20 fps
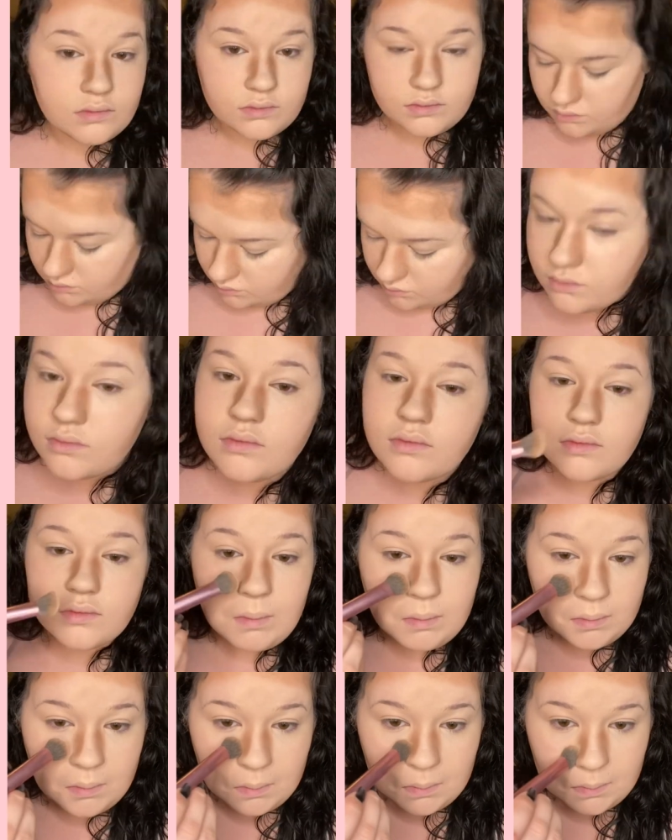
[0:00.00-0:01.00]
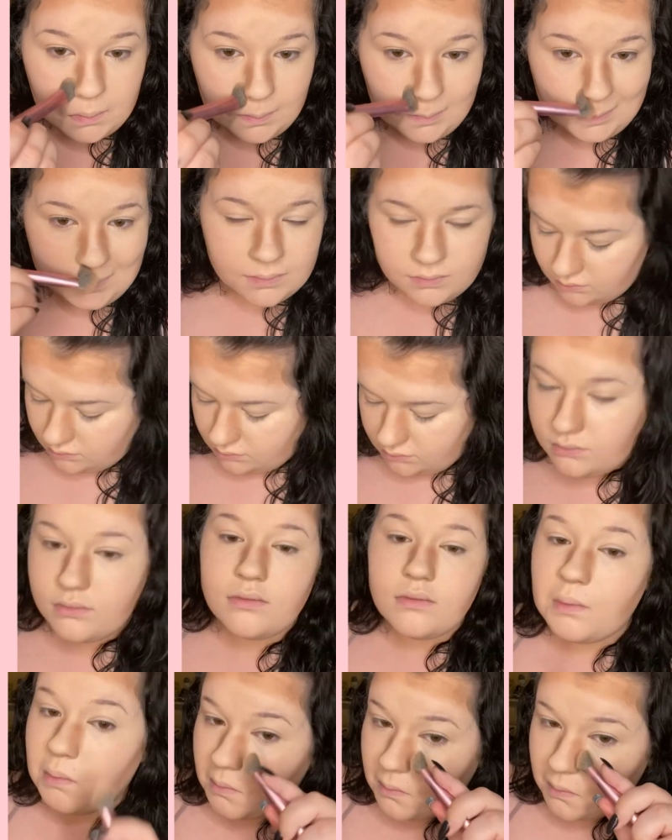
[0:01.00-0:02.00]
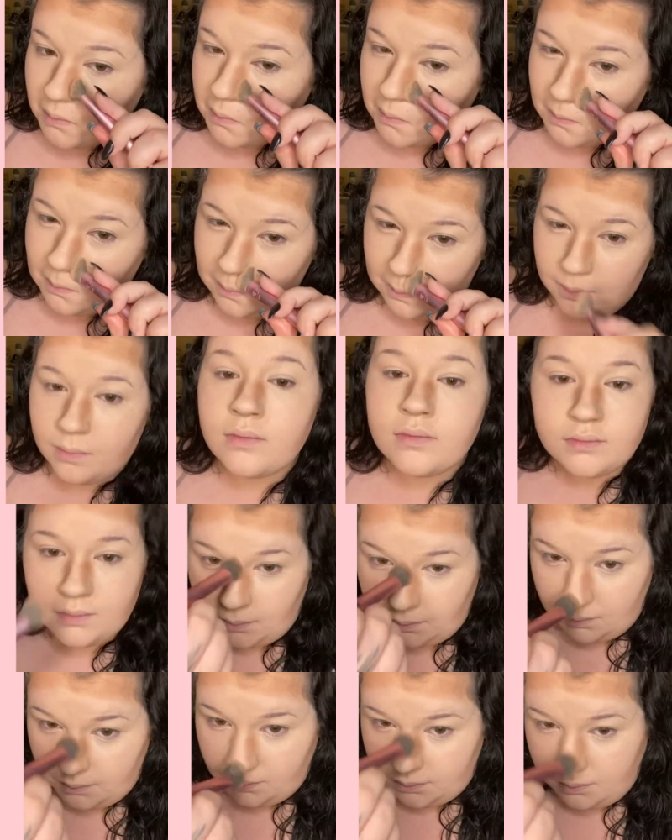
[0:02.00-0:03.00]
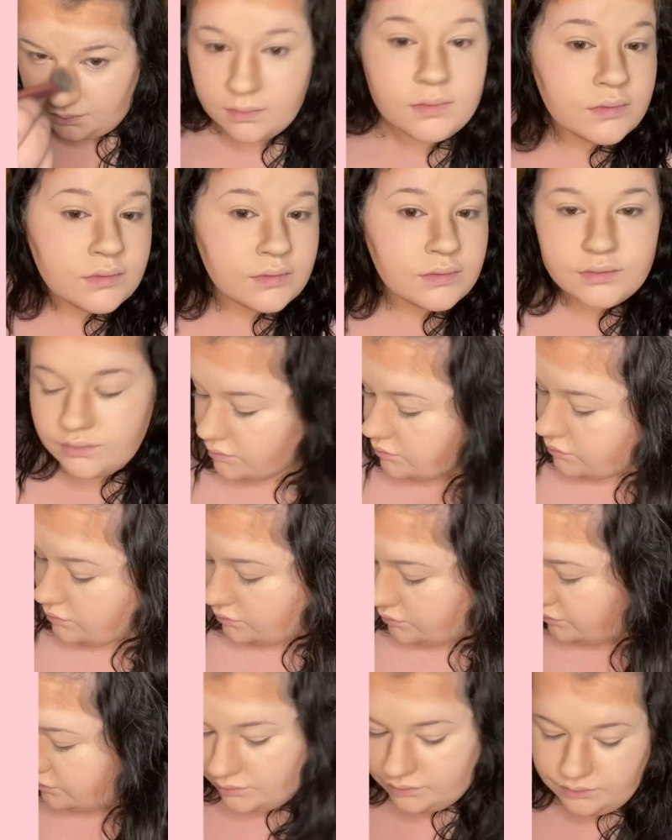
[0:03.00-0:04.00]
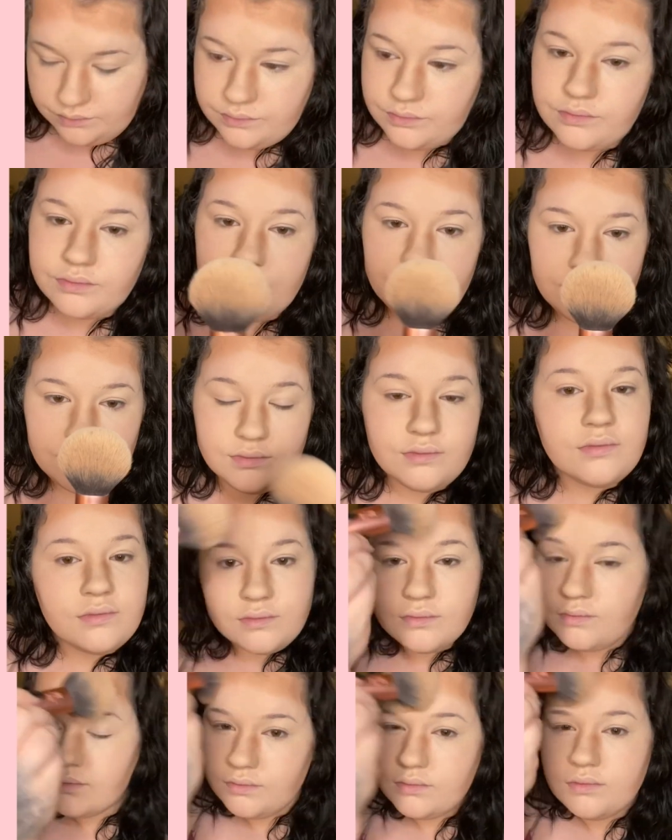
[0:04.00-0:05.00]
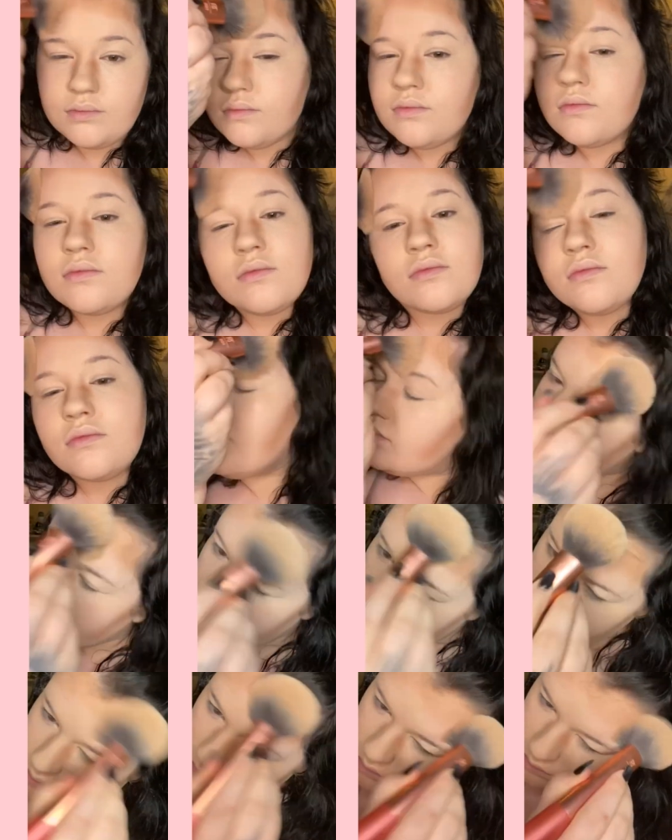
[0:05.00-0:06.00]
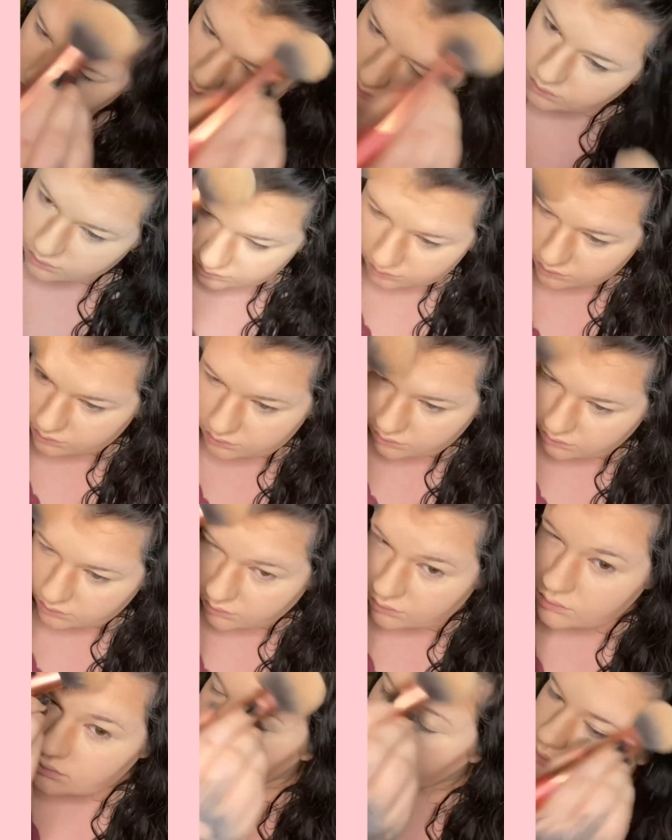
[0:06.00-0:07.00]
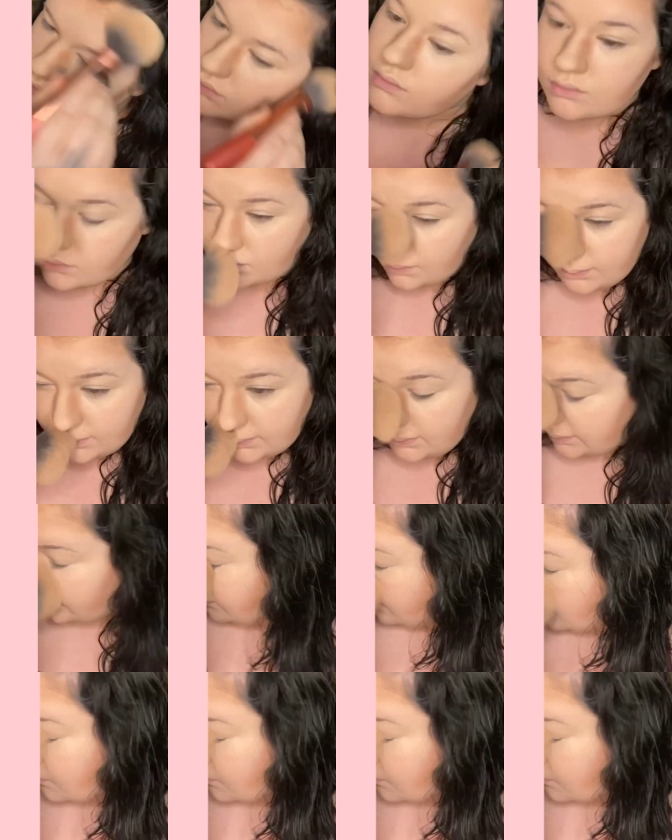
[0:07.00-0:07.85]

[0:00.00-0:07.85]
forehead, down your nose, on the sides. You want to put a lighter color underneath part of the dark, and then you